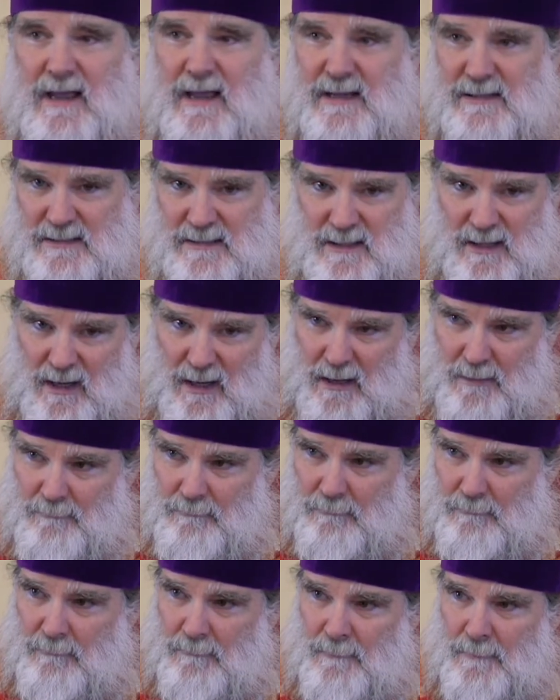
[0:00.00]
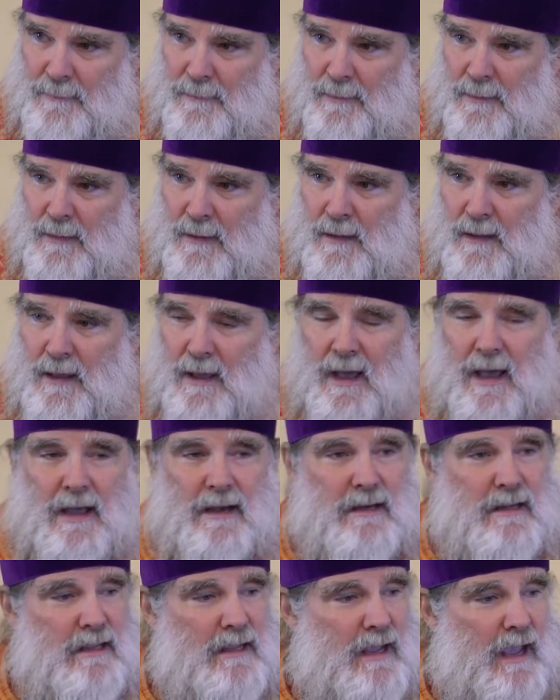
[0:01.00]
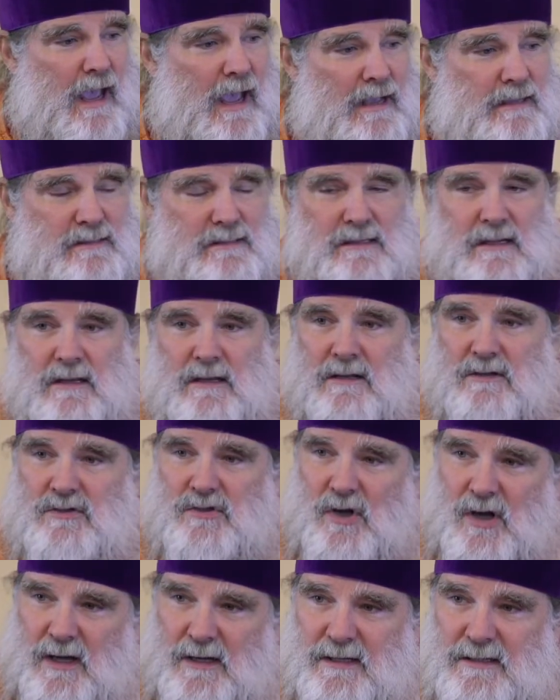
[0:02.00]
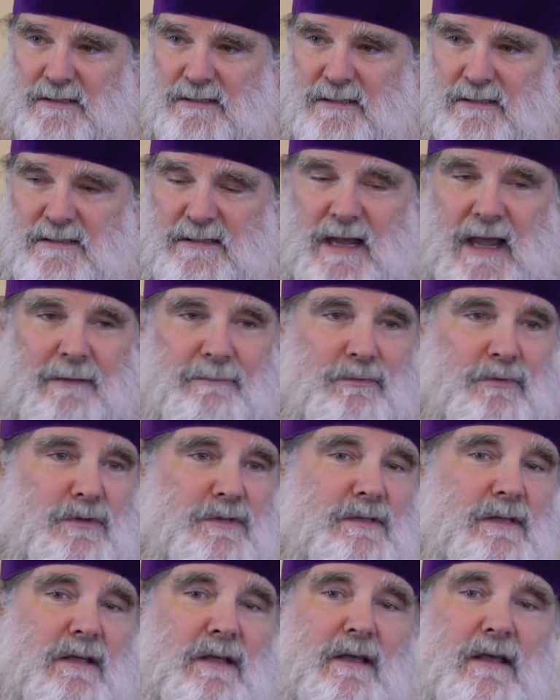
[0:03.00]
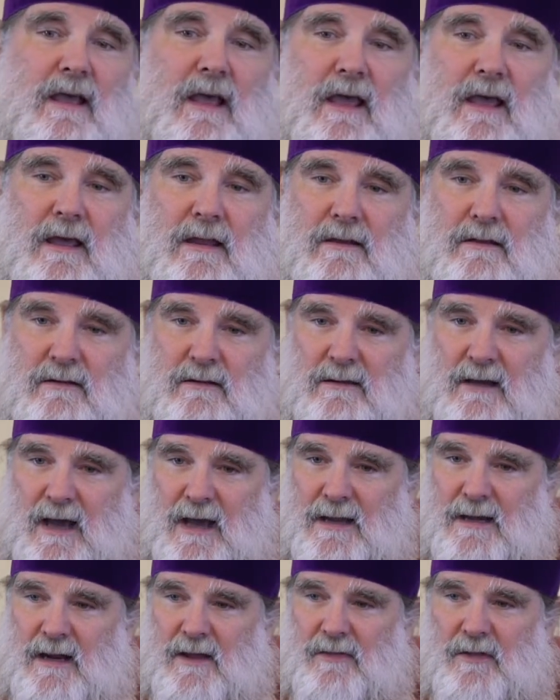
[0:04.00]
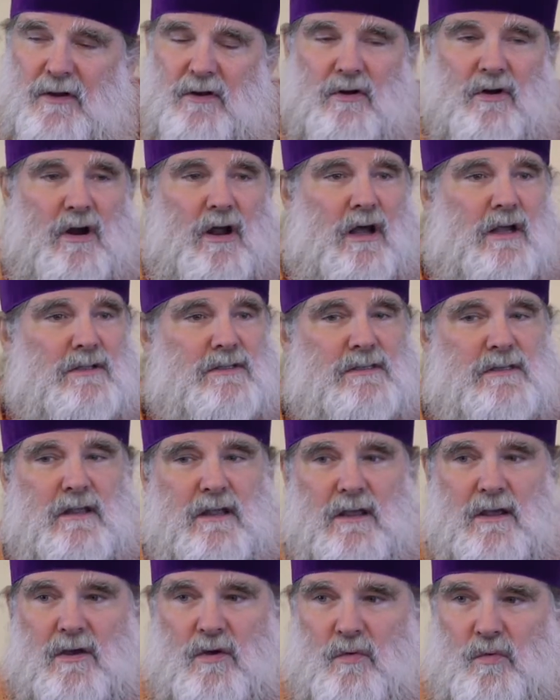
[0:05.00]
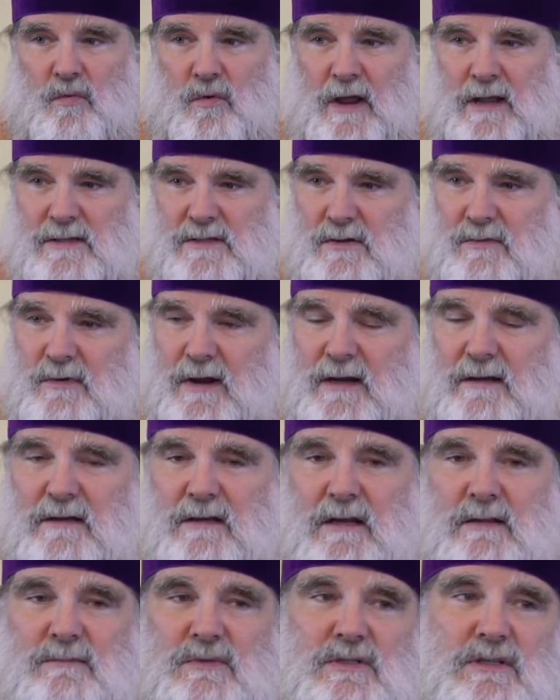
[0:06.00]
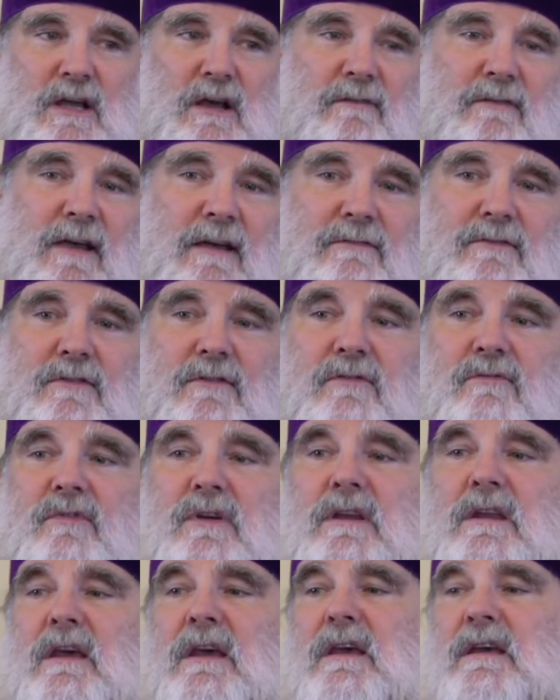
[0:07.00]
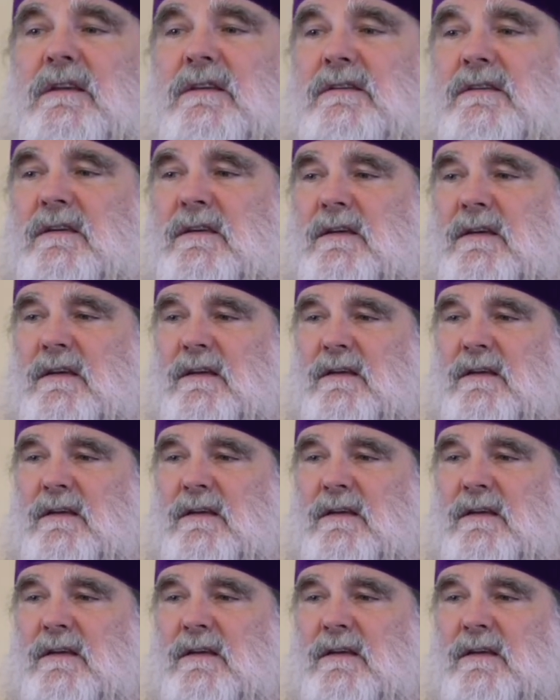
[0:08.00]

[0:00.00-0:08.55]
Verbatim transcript: has come, and he has taught his disciples and died on the cross, resurrected himself after three days,